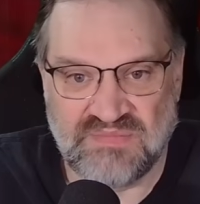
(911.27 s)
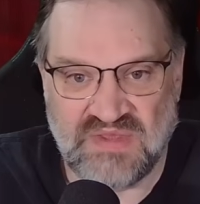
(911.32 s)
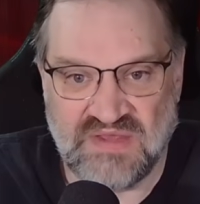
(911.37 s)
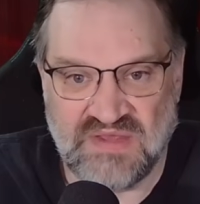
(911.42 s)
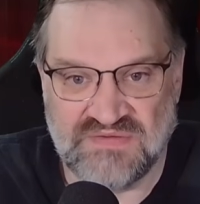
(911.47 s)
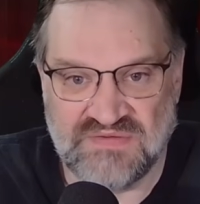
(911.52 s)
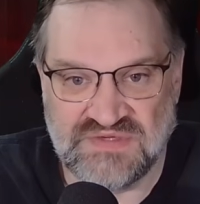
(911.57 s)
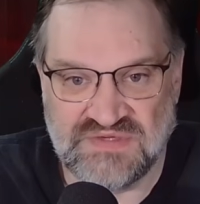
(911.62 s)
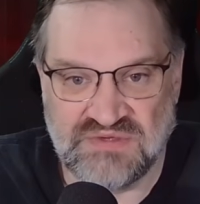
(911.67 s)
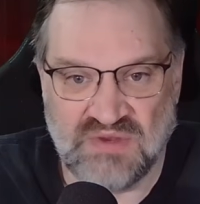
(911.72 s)

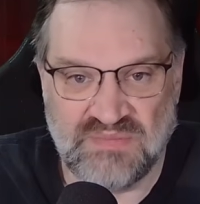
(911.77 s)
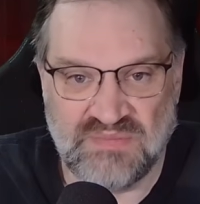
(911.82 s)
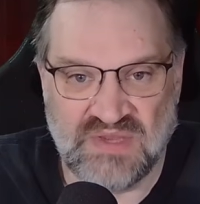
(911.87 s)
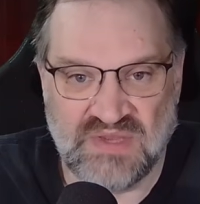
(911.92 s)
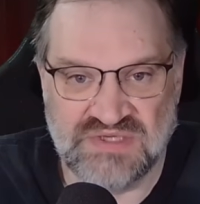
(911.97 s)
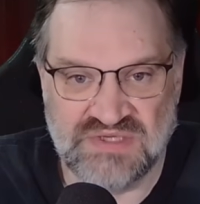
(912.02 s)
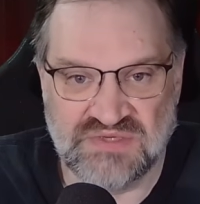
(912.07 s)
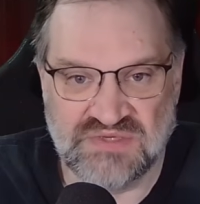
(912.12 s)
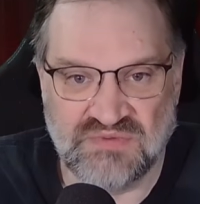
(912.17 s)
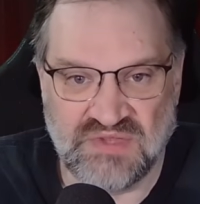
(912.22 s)
gives you a
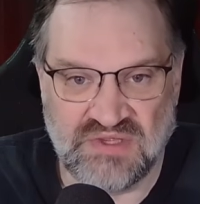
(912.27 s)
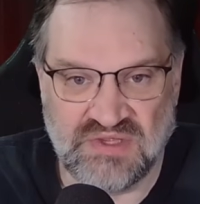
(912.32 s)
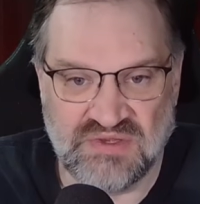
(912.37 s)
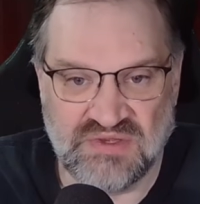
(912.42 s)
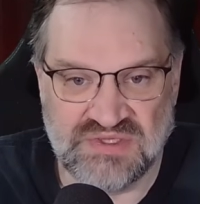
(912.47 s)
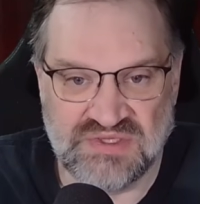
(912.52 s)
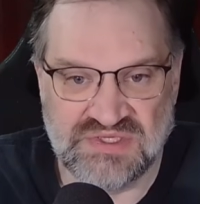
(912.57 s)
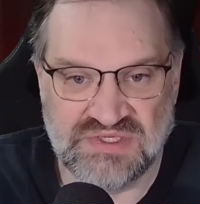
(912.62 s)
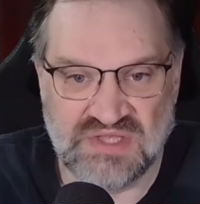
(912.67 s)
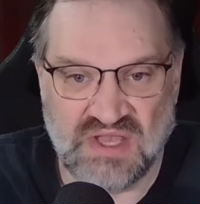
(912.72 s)
bunch of really
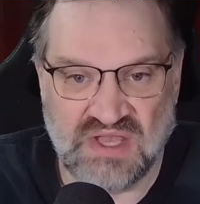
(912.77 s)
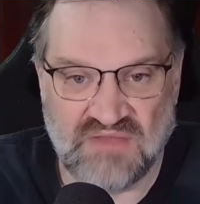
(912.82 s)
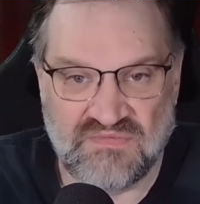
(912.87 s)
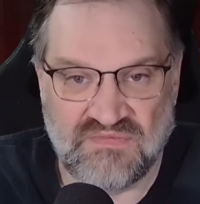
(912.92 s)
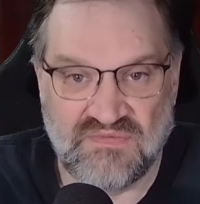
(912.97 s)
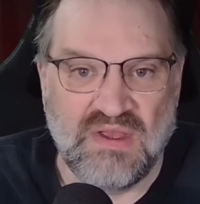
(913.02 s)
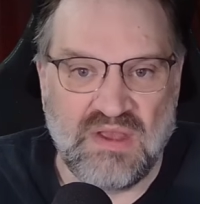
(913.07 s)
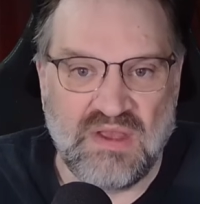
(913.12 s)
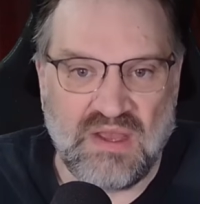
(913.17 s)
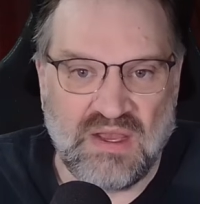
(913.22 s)
good
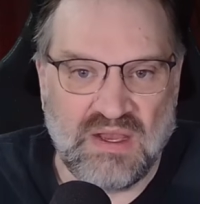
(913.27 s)
stuff.